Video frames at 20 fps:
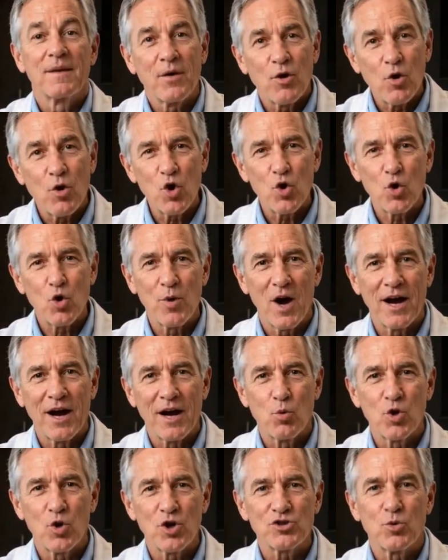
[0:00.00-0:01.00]
your whole body
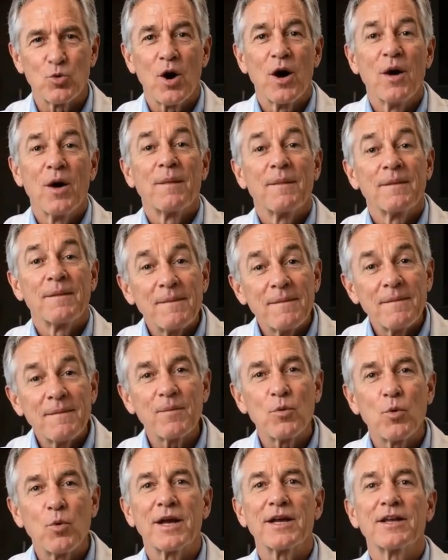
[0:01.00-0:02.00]
works well.
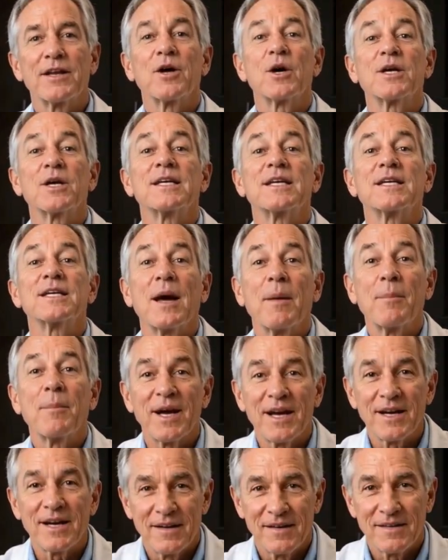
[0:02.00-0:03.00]
When it starts
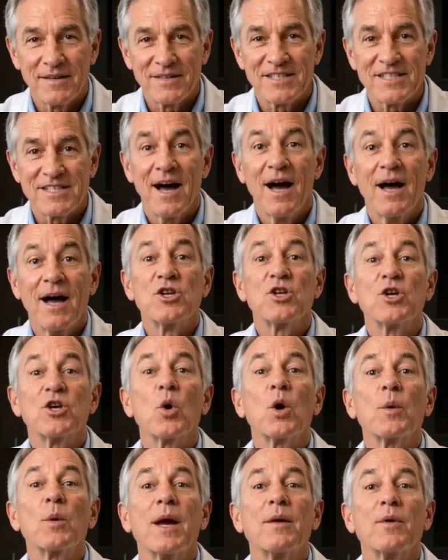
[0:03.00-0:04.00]
slipping, the signs show
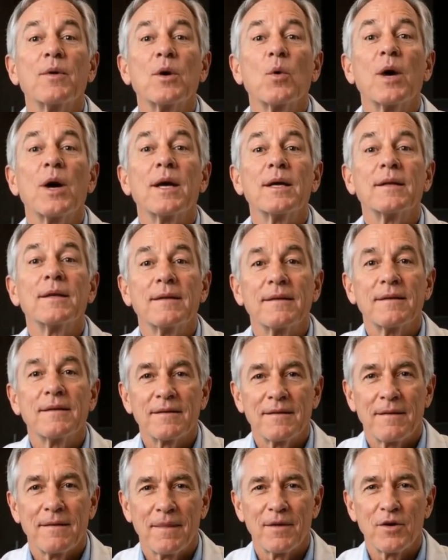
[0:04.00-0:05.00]
up everywhere.
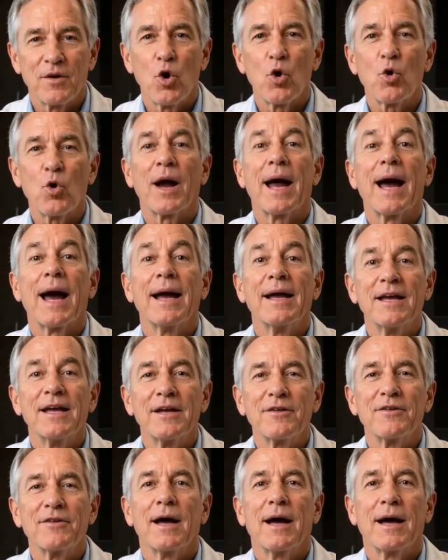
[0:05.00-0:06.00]
Cold hands
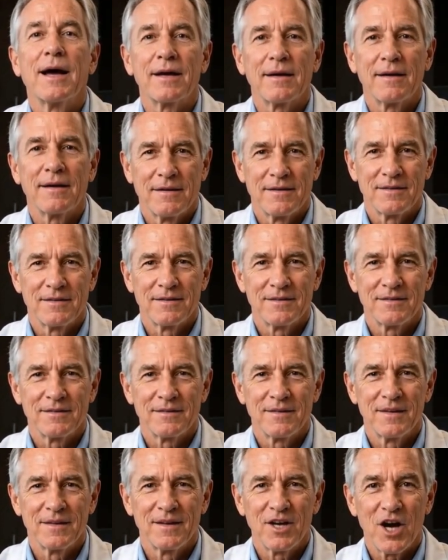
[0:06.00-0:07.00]
and feet,
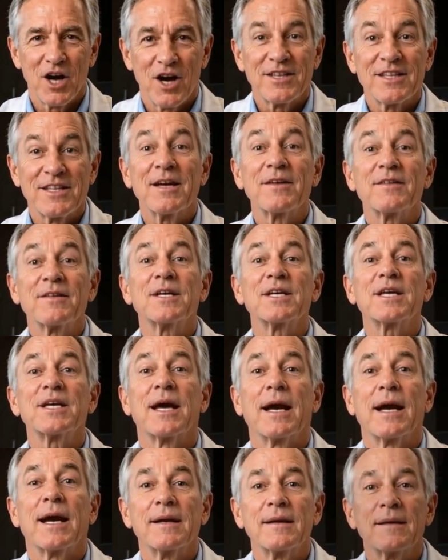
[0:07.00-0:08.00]
constant
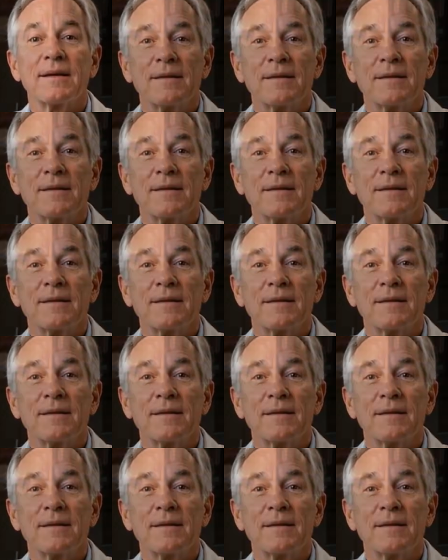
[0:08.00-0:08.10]
fatigue,